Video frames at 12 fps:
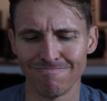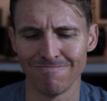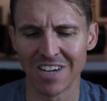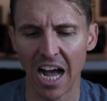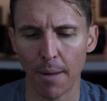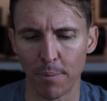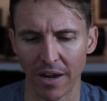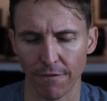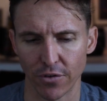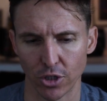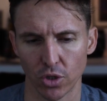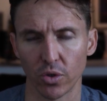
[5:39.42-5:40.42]
not
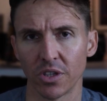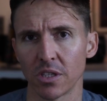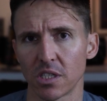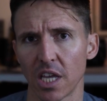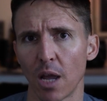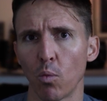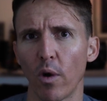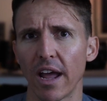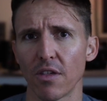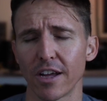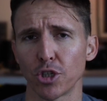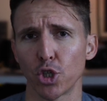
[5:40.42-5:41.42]
beneficial in the same
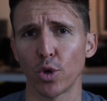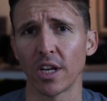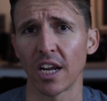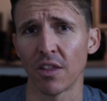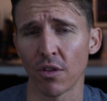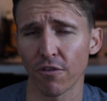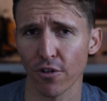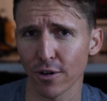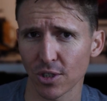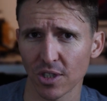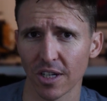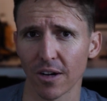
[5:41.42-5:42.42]
way that shooting in the
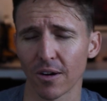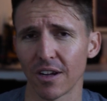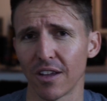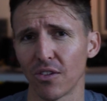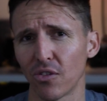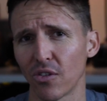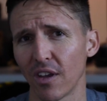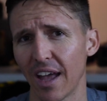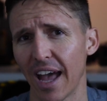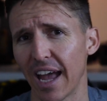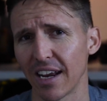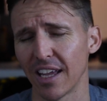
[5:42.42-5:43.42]
first tier is
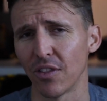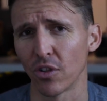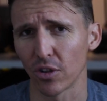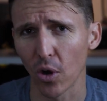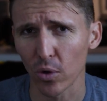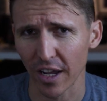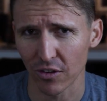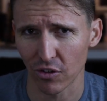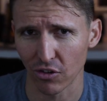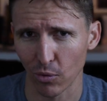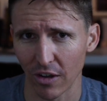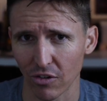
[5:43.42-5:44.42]
at in the low light
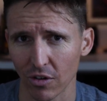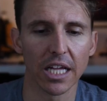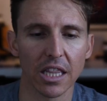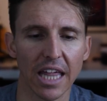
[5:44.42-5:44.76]
situation.